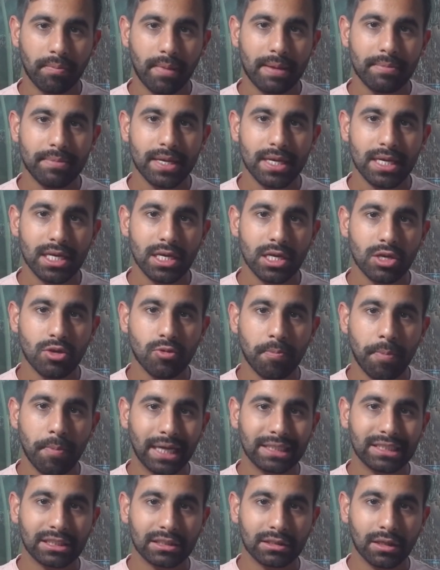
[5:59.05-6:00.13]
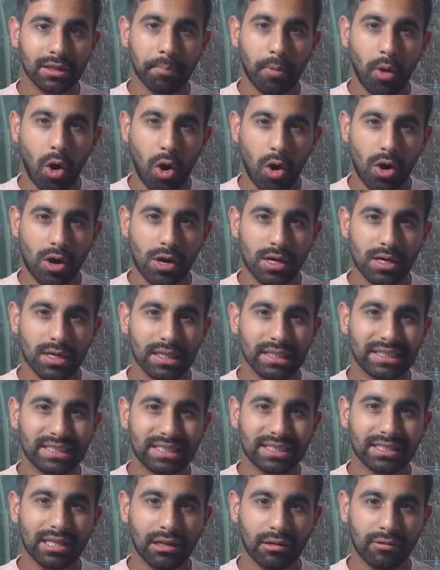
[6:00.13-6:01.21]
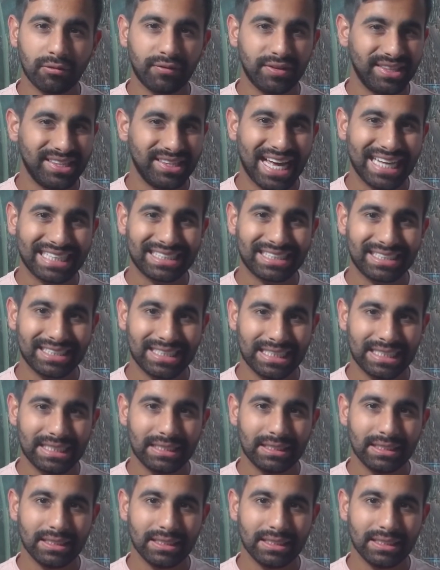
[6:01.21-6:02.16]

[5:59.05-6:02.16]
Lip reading: Maybe you bench the bar itself and that's it.